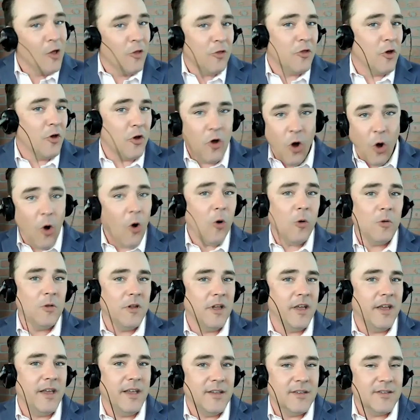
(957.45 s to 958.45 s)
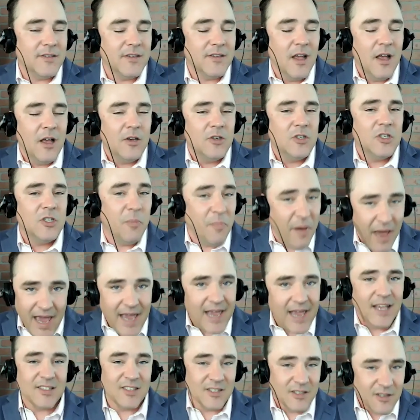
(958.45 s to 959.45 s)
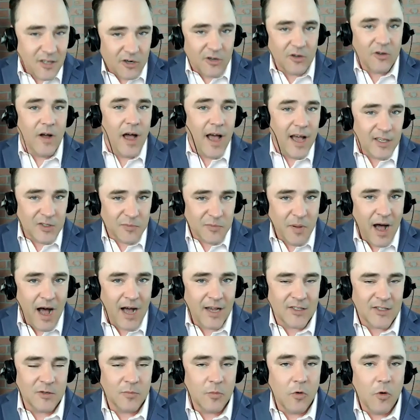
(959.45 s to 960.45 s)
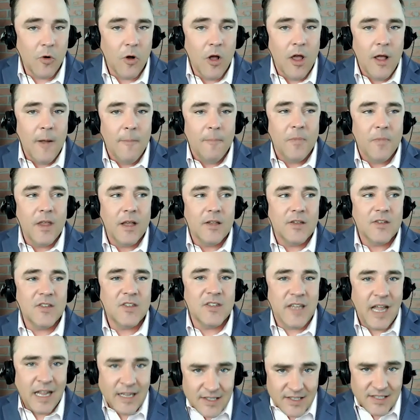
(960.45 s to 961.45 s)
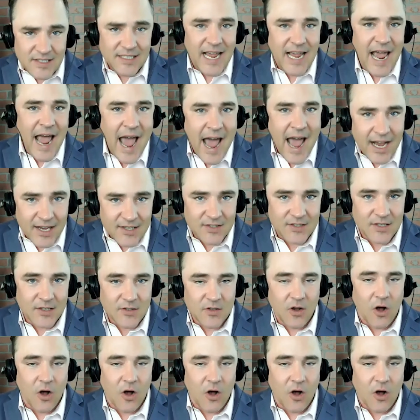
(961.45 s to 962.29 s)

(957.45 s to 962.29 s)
the goal is to pay as little as possible. Since taxes